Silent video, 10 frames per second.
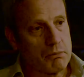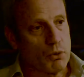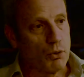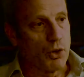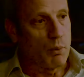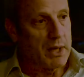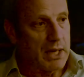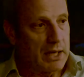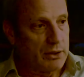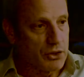Although we
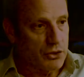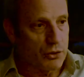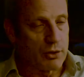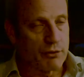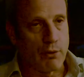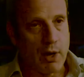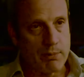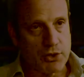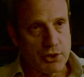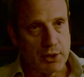had this Truth for
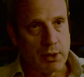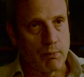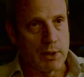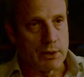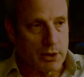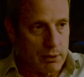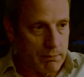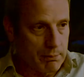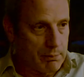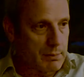Amnesty and we did
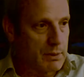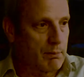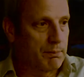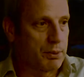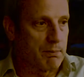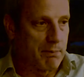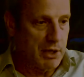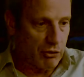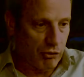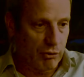put
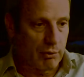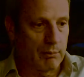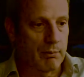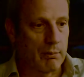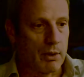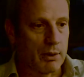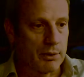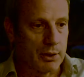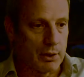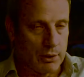much on
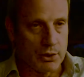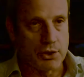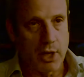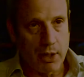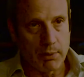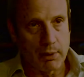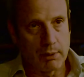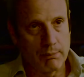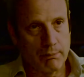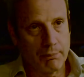the table,
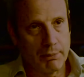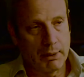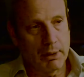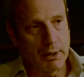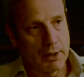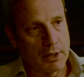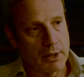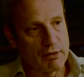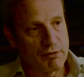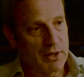
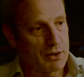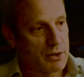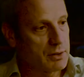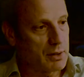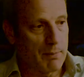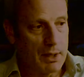the fact is that